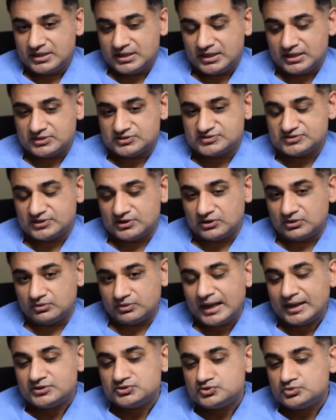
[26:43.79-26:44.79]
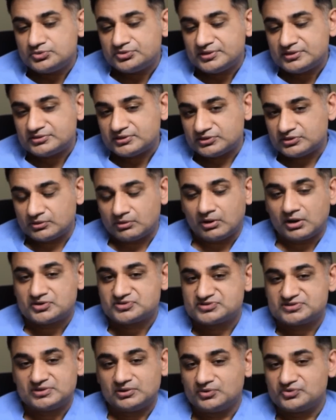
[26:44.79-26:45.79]
And so I do think that there are
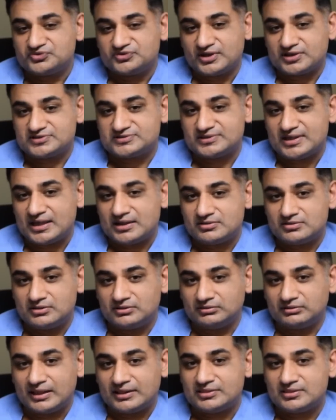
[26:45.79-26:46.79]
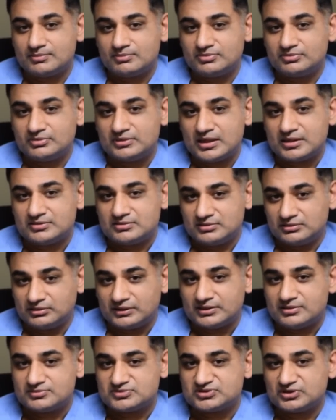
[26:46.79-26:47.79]
skill sets that lend
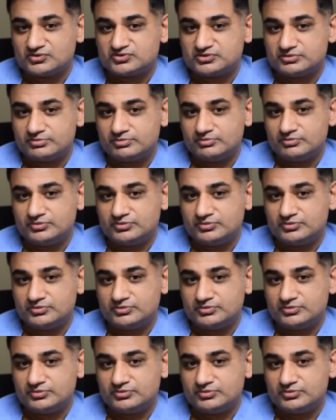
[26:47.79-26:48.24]
themselves